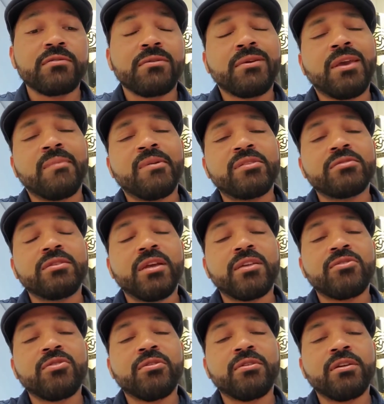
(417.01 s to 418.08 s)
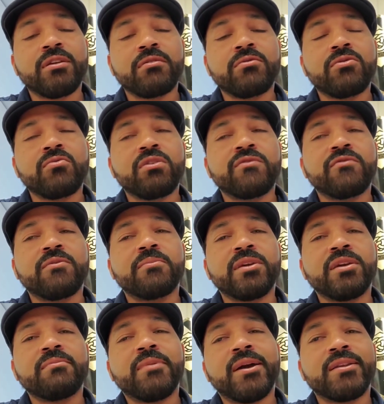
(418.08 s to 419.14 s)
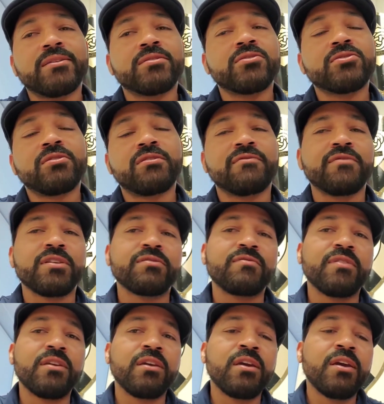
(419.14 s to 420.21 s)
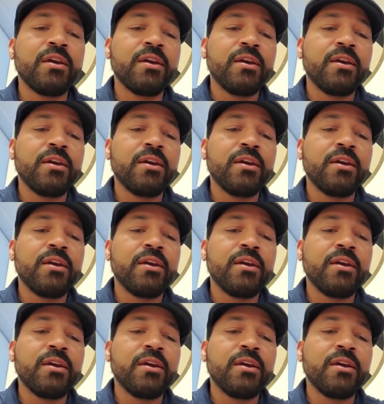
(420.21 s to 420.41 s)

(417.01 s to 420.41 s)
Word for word: so it came out to like thirty-three for me minus the Certifix fee,